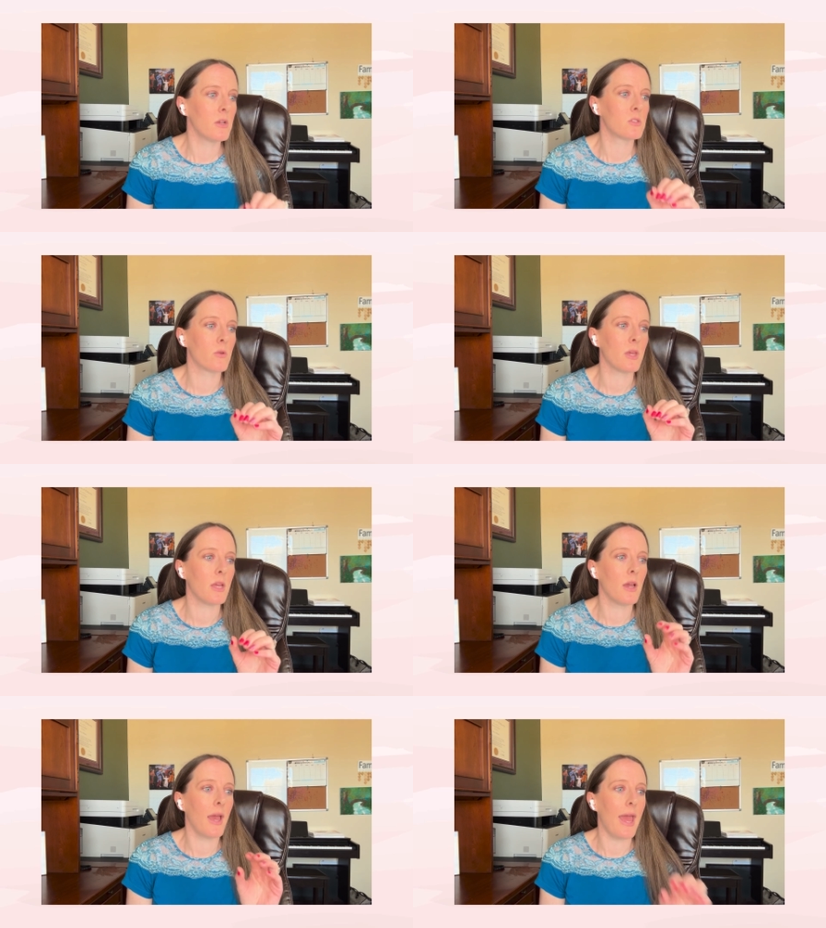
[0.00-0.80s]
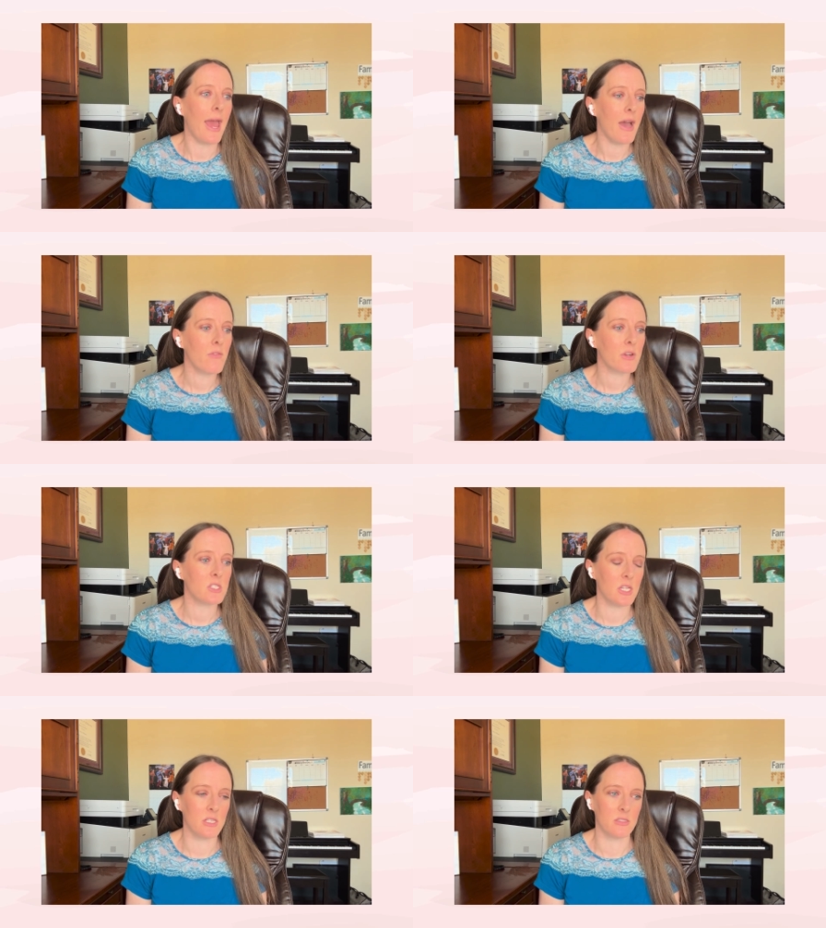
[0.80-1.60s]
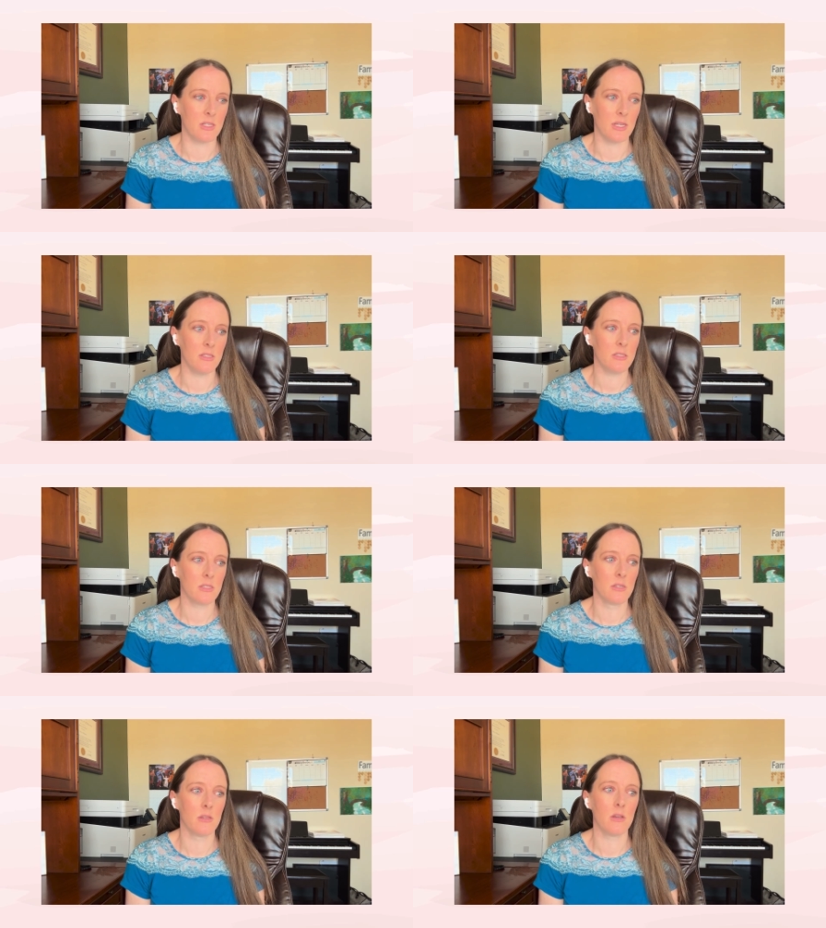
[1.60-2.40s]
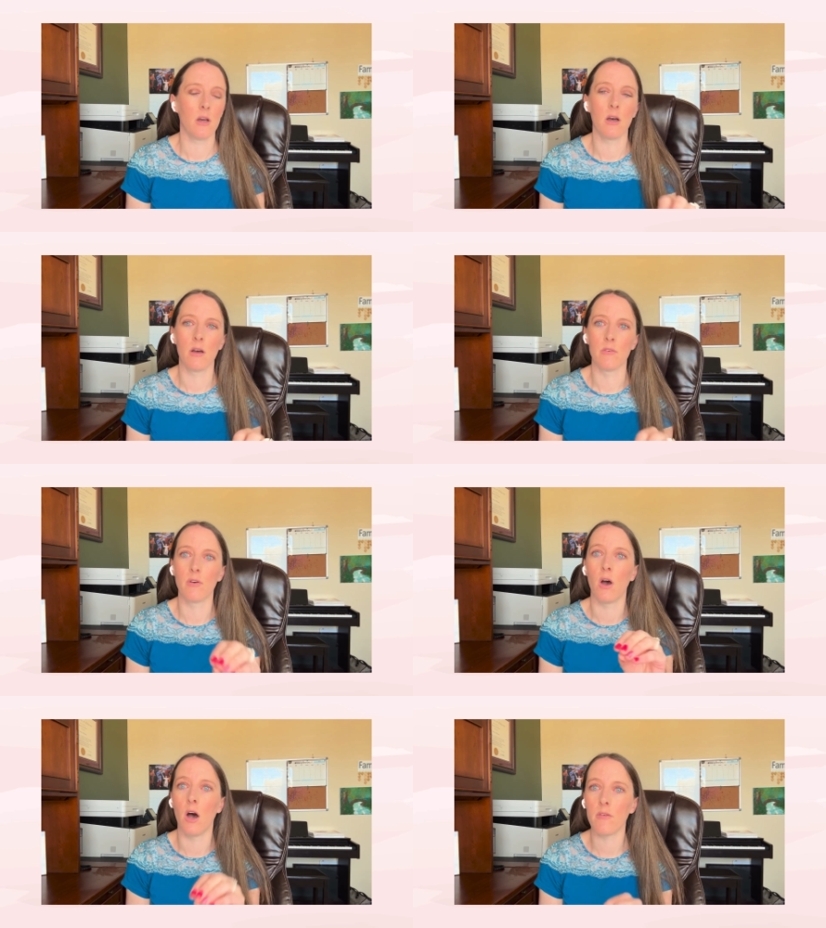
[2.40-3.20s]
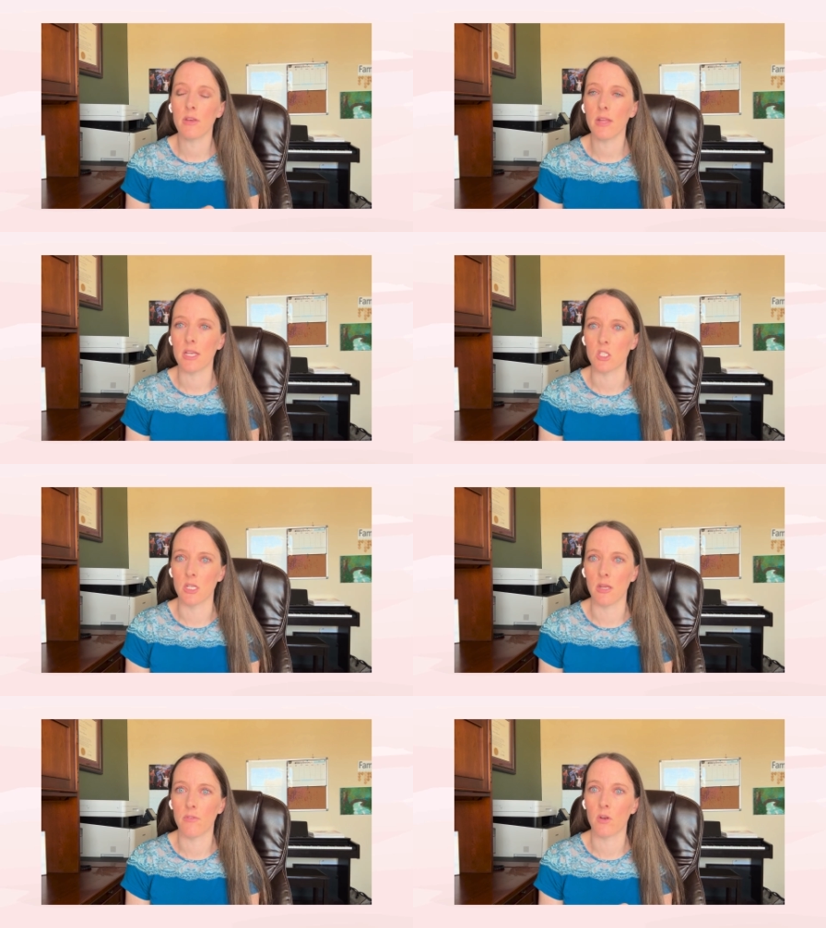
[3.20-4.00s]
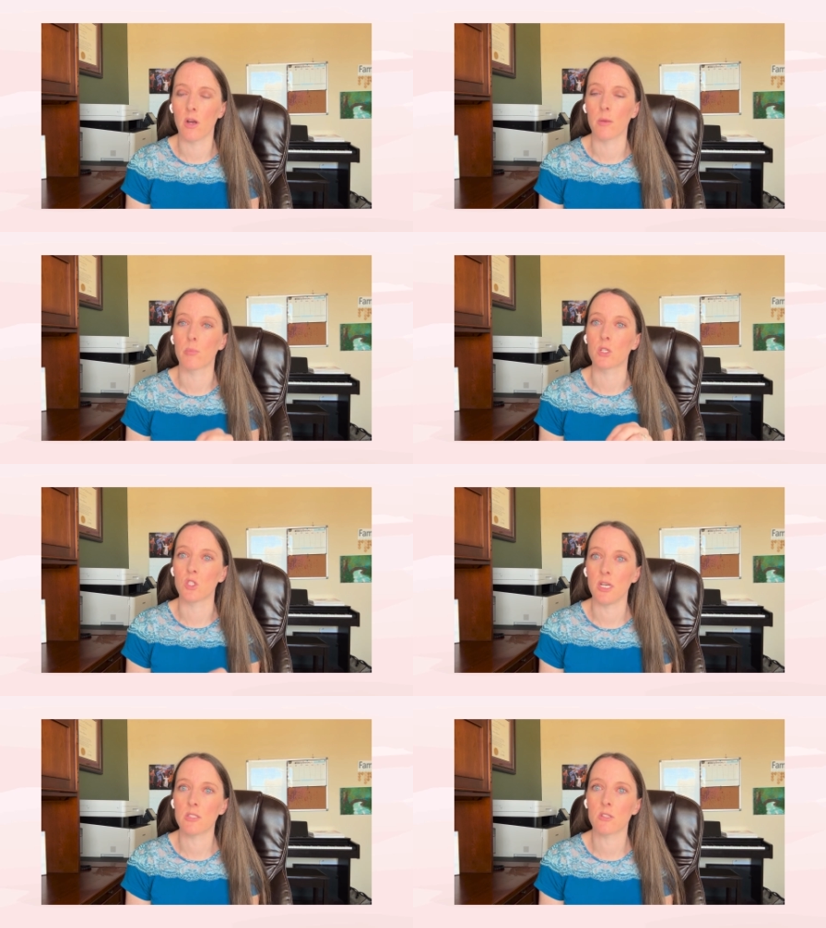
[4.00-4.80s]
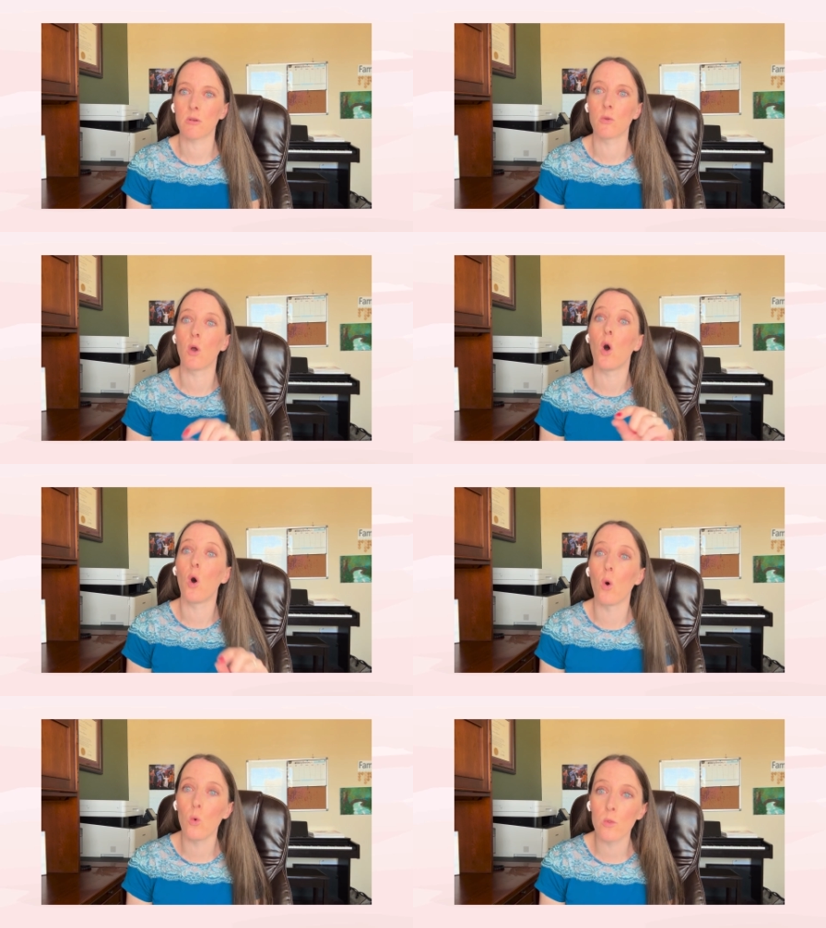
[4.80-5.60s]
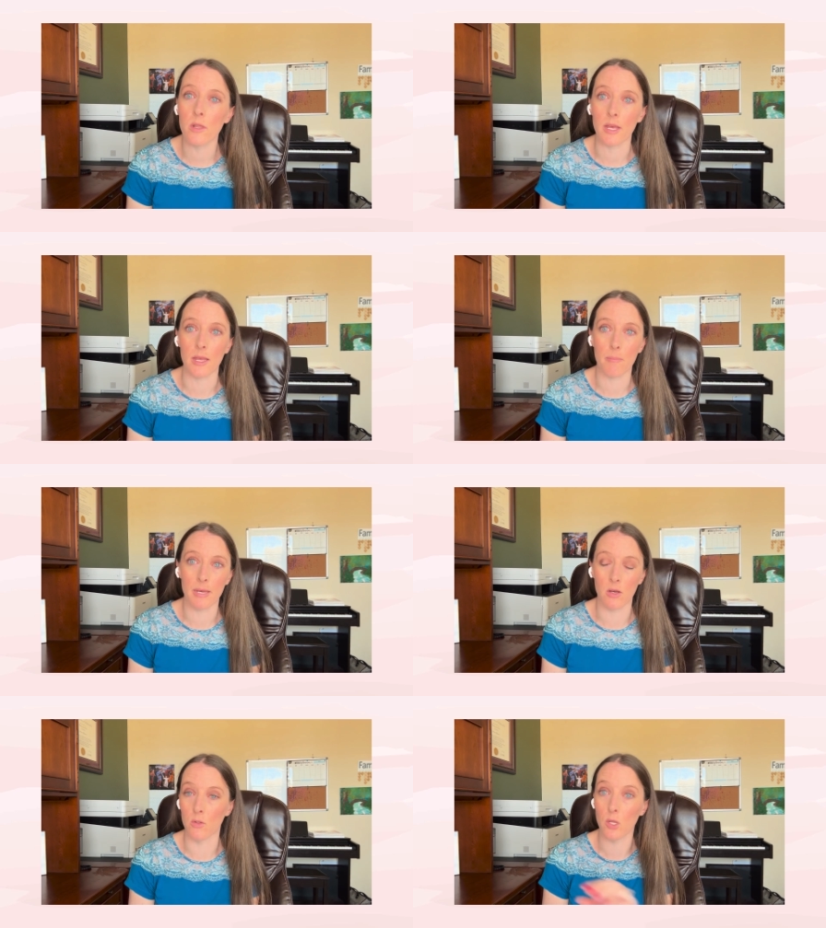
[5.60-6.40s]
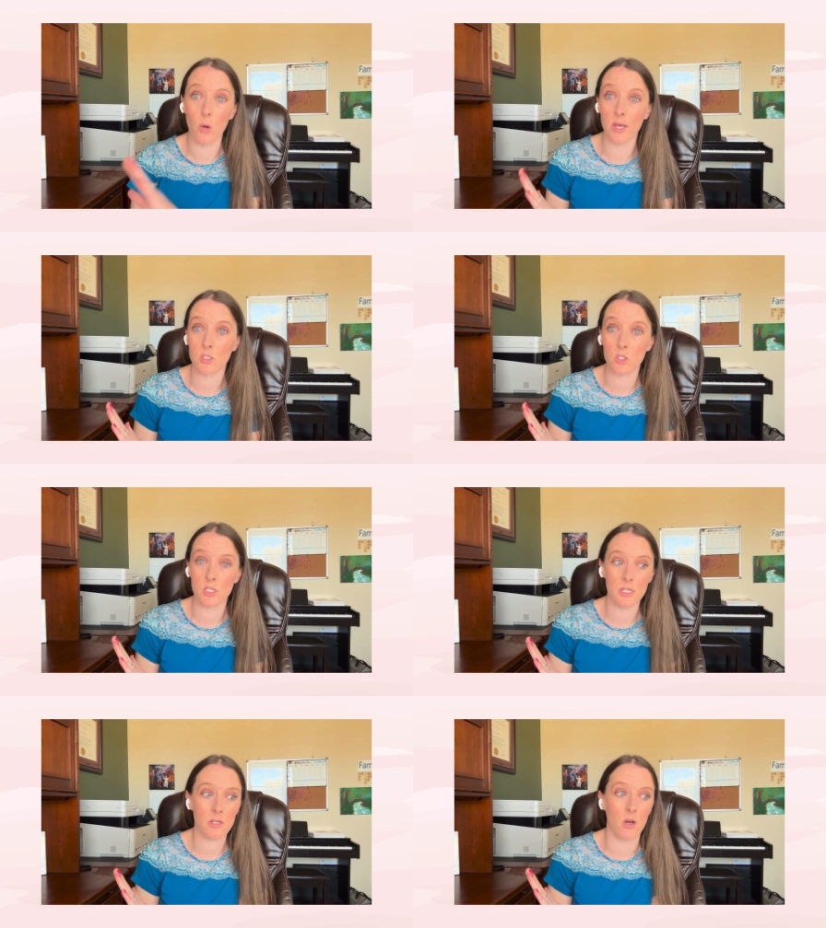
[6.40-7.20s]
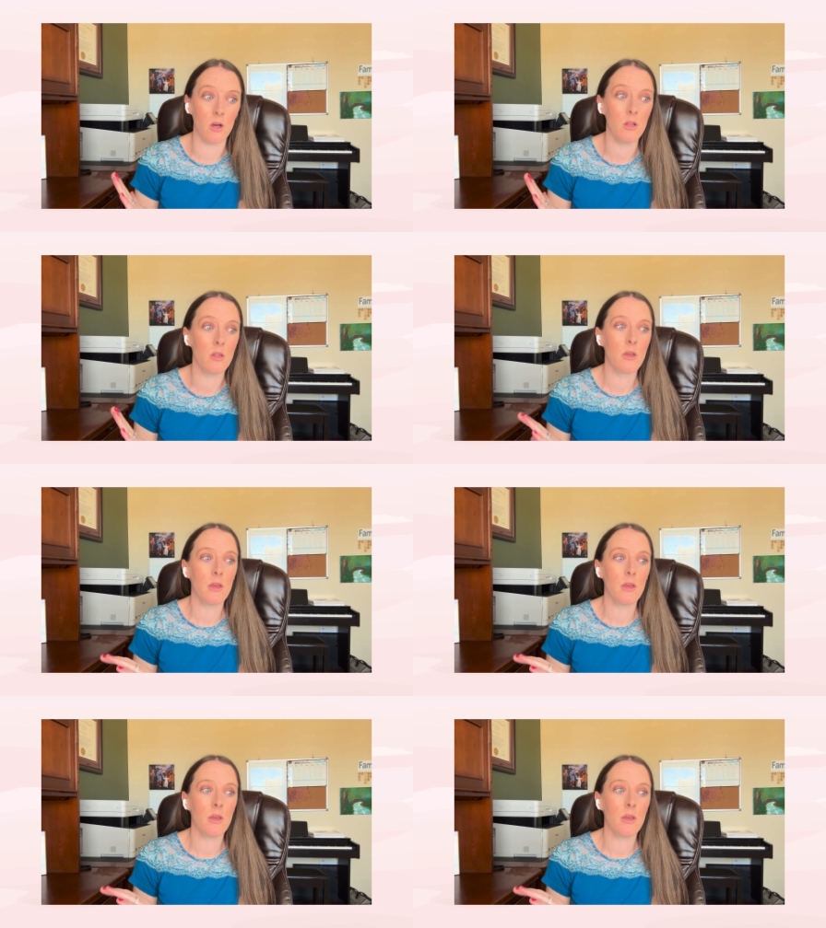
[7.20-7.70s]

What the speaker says: So the average incidence of ovulation, if you're on a progesterone only pill, no estrogen at all,